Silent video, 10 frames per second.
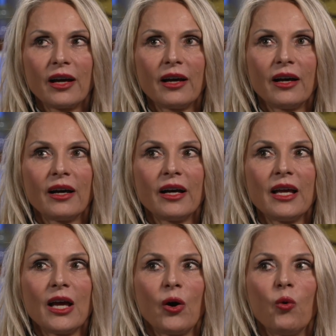uh
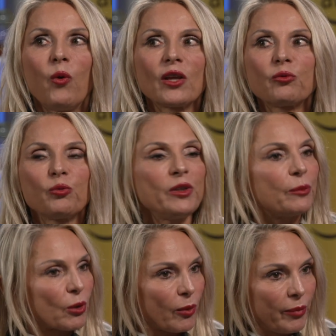what would be
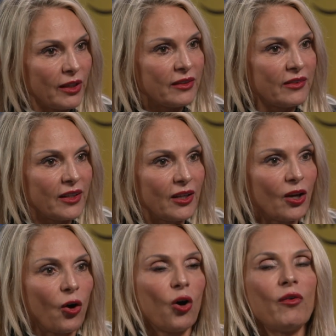the probability
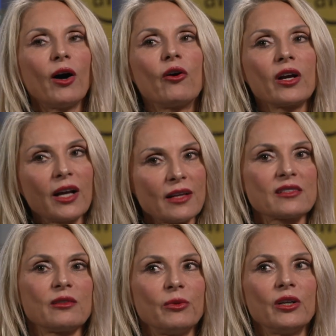of our
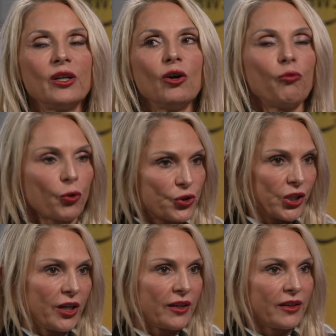customer for
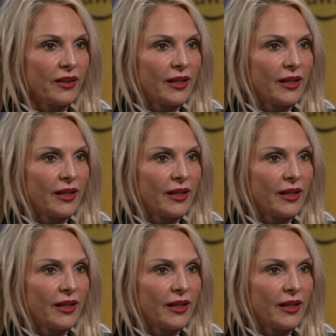churn,